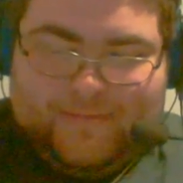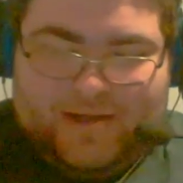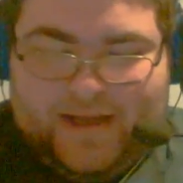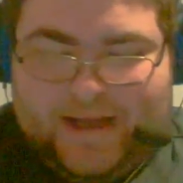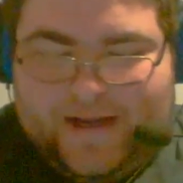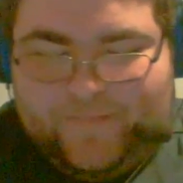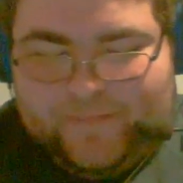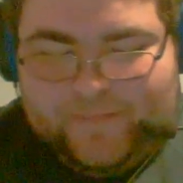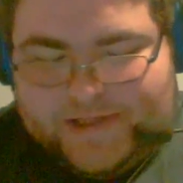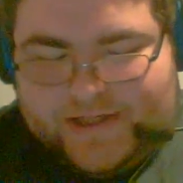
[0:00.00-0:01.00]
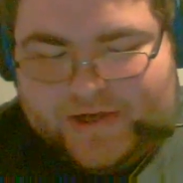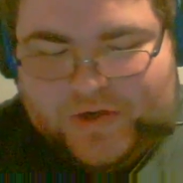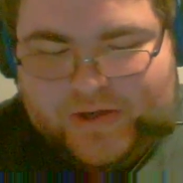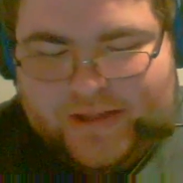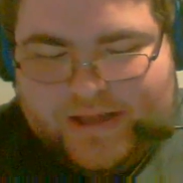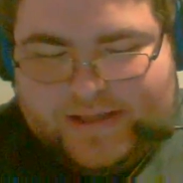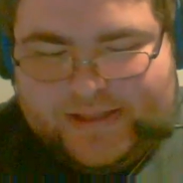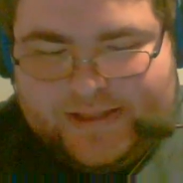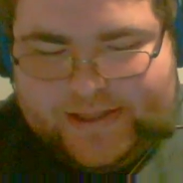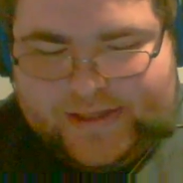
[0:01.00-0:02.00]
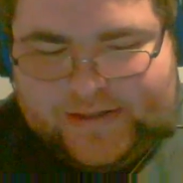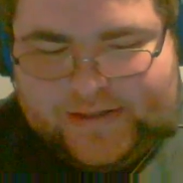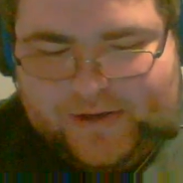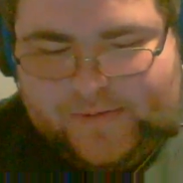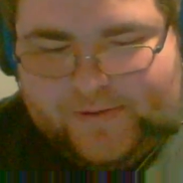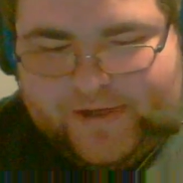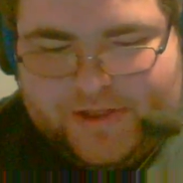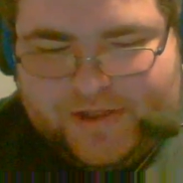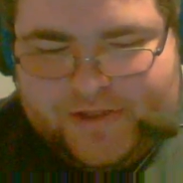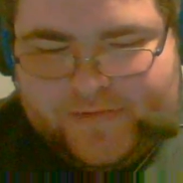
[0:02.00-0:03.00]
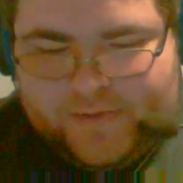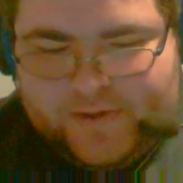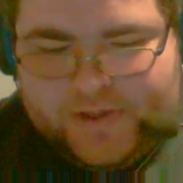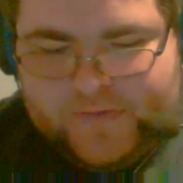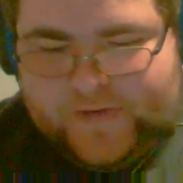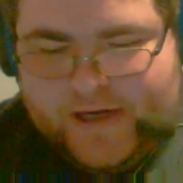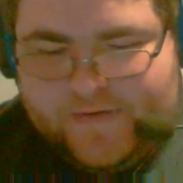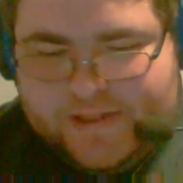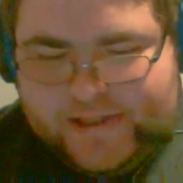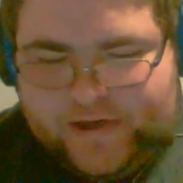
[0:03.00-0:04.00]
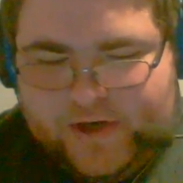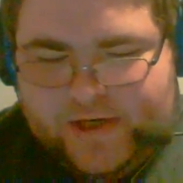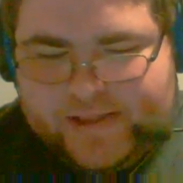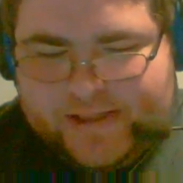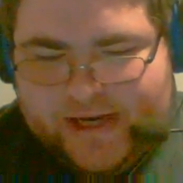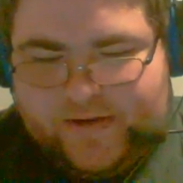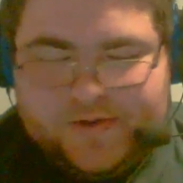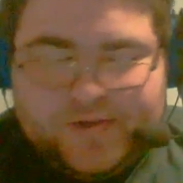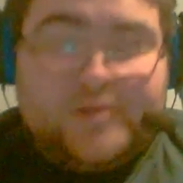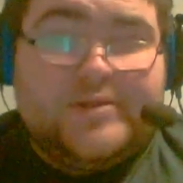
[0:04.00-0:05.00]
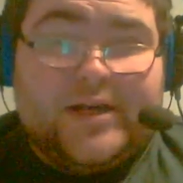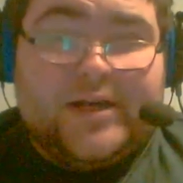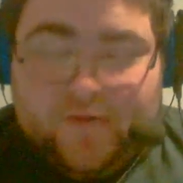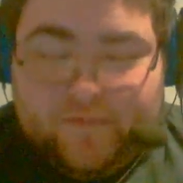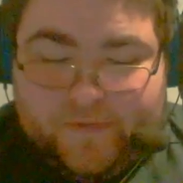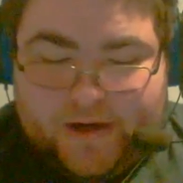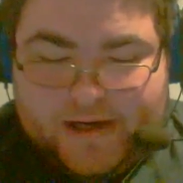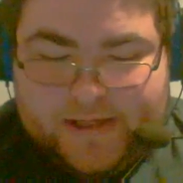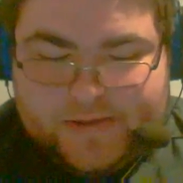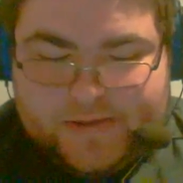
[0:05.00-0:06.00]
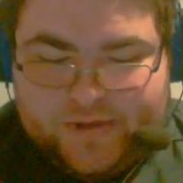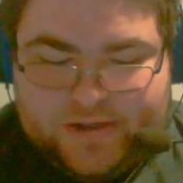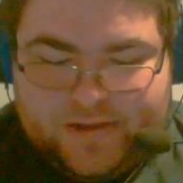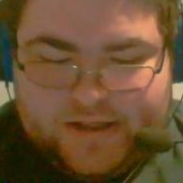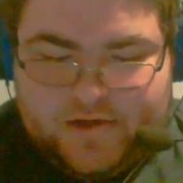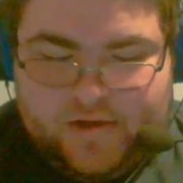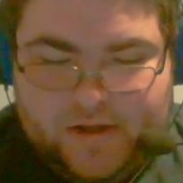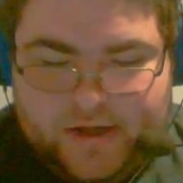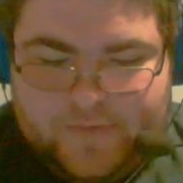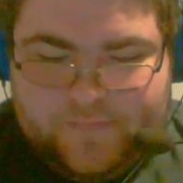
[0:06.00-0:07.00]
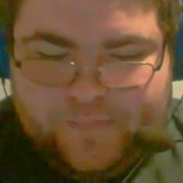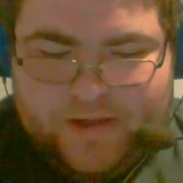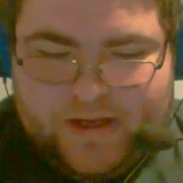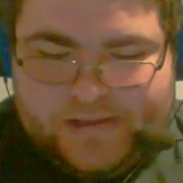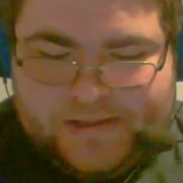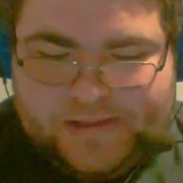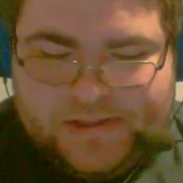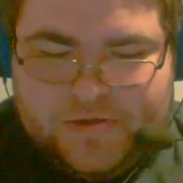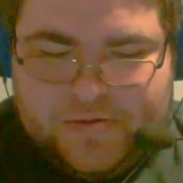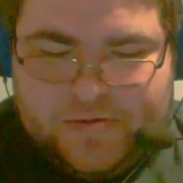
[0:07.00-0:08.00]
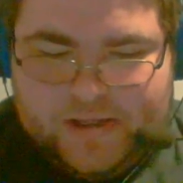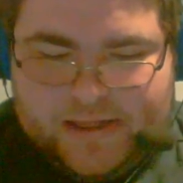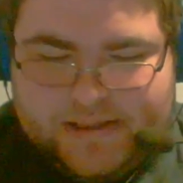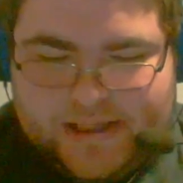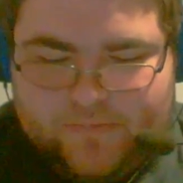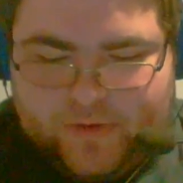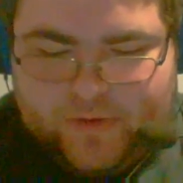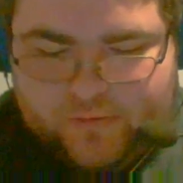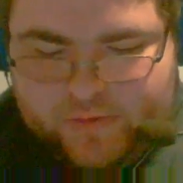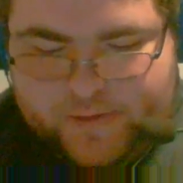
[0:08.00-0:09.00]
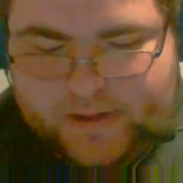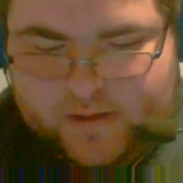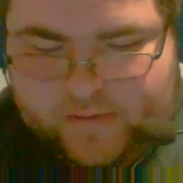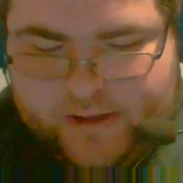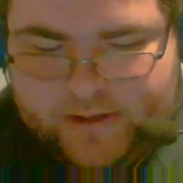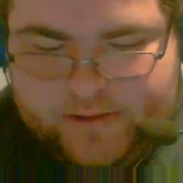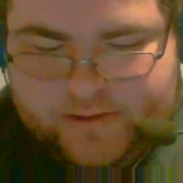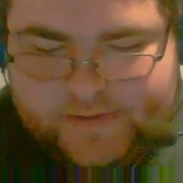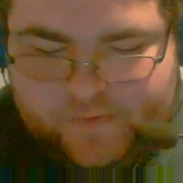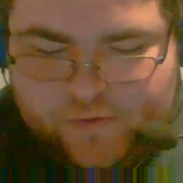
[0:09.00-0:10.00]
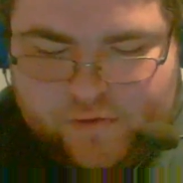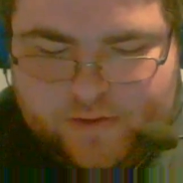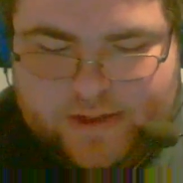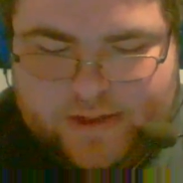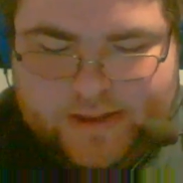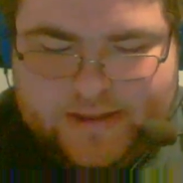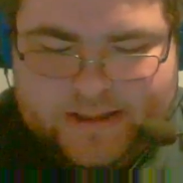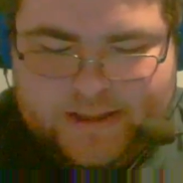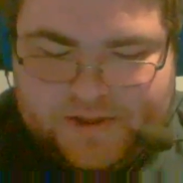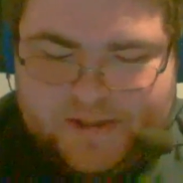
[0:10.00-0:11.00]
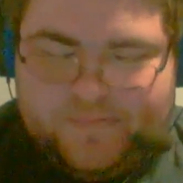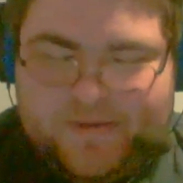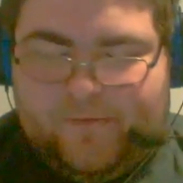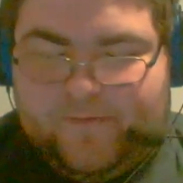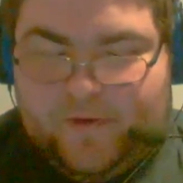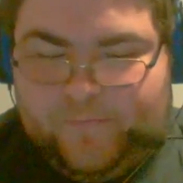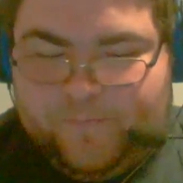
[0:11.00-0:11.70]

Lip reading: yeah, so that's all the predictions for Survivor Series and also TakeOver, as we did earlier. So the next time we will be around is for the TLC pay-per-view.